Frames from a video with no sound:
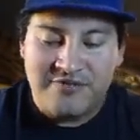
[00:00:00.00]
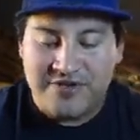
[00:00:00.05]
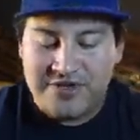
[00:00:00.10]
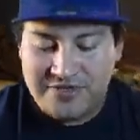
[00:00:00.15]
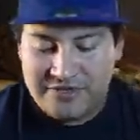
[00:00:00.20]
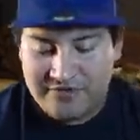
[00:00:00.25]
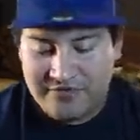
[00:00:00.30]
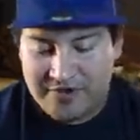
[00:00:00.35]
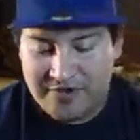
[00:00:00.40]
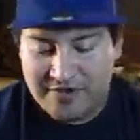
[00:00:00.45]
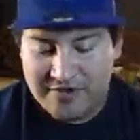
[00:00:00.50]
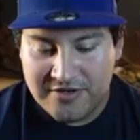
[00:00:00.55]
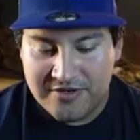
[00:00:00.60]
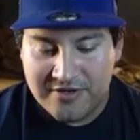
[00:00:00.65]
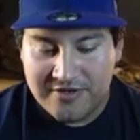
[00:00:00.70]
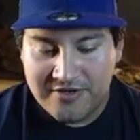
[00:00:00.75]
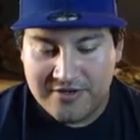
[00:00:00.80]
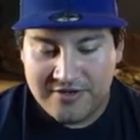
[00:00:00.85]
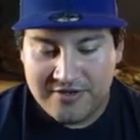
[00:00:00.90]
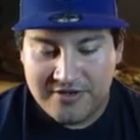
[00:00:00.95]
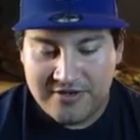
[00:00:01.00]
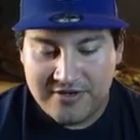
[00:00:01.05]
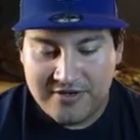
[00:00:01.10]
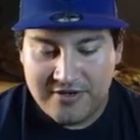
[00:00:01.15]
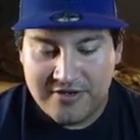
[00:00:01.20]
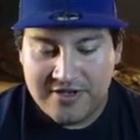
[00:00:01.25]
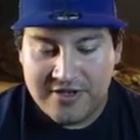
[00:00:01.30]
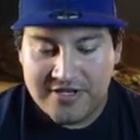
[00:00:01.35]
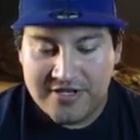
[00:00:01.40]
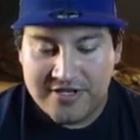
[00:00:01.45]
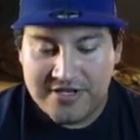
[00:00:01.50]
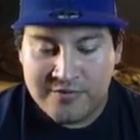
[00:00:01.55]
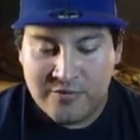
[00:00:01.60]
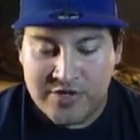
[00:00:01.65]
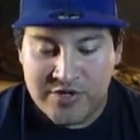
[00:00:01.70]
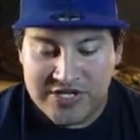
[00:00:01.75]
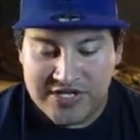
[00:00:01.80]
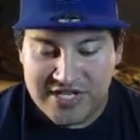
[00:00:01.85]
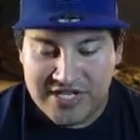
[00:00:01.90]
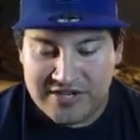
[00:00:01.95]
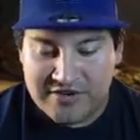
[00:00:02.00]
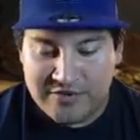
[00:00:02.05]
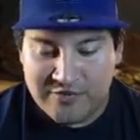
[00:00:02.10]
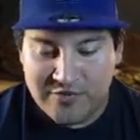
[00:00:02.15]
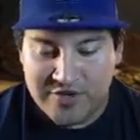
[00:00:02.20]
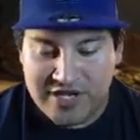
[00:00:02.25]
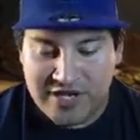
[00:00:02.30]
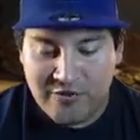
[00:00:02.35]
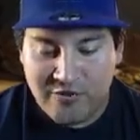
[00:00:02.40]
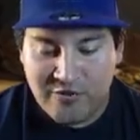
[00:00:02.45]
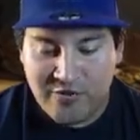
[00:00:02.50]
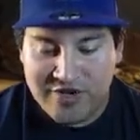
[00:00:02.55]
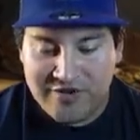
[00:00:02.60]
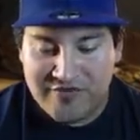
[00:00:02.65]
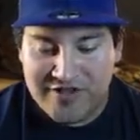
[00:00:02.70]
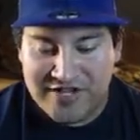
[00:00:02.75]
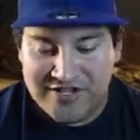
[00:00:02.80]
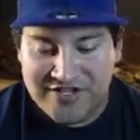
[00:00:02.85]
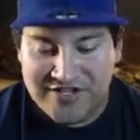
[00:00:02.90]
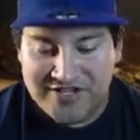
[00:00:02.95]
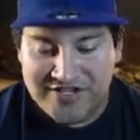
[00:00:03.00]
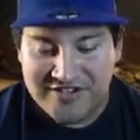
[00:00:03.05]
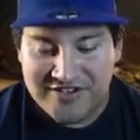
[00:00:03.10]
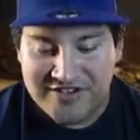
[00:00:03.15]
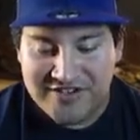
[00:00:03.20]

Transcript: rares so far? We did. We got one of each